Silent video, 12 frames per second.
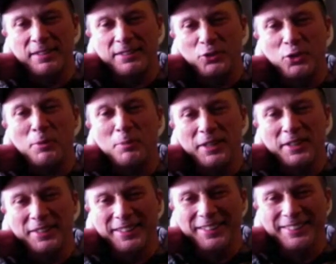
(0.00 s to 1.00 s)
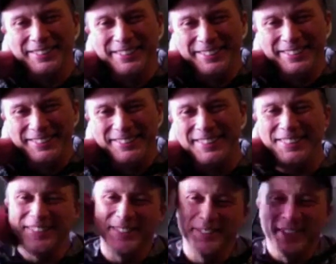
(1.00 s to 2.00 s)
job, the daytime.